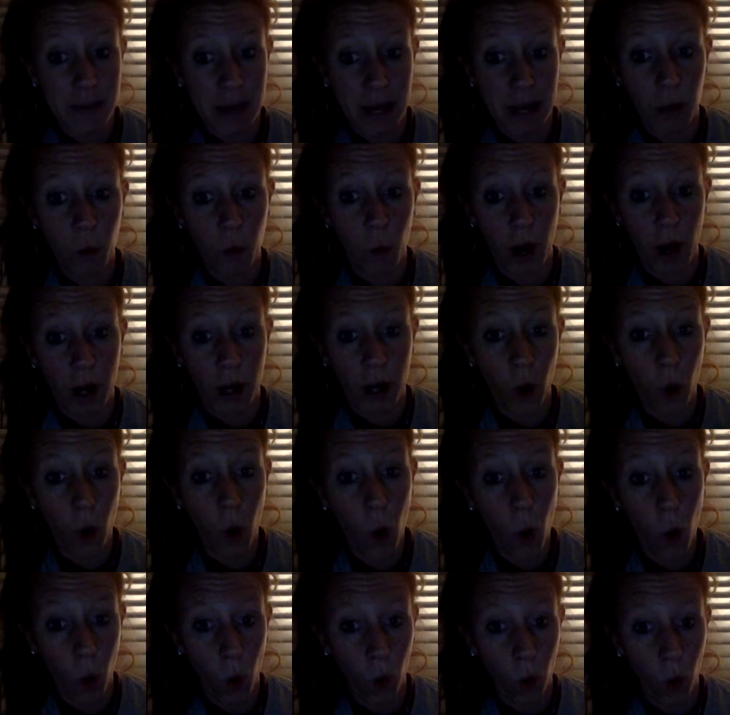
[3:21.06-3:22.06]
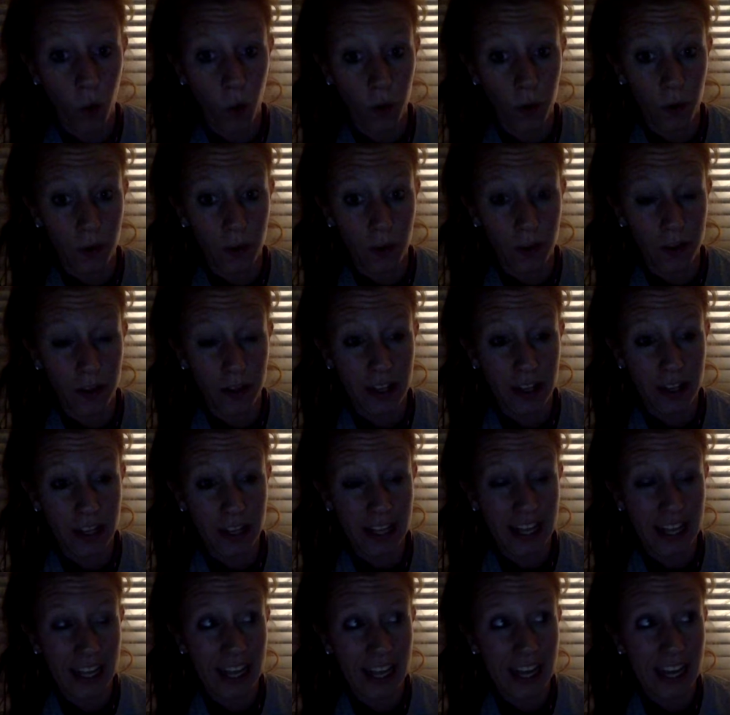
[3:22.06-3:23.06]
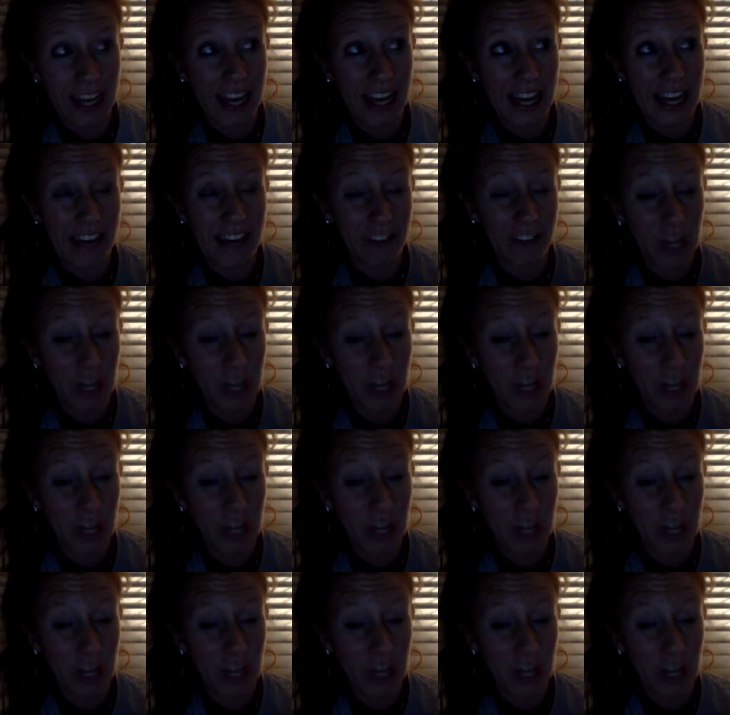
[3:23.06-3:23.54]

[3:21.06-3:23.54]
make one whole. If